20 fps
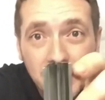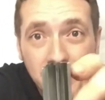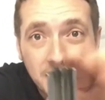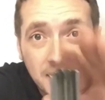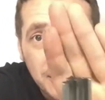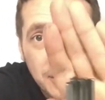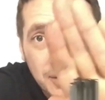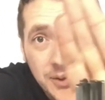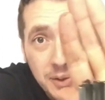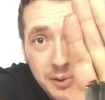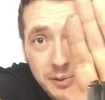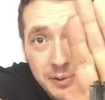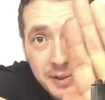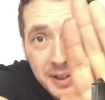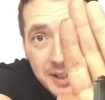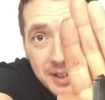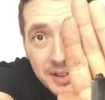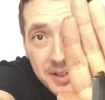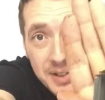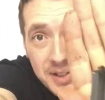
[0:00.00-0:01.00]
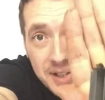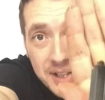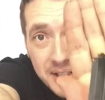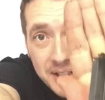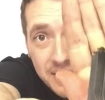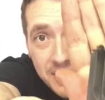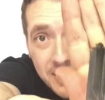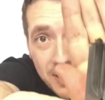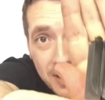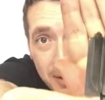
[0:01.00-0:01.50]
I don't know if you can see
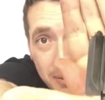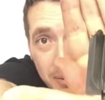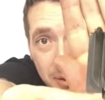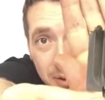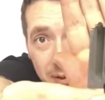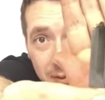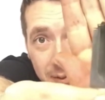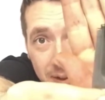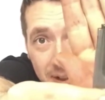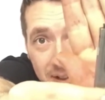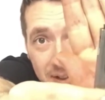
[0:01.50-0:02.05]
it there, but if you can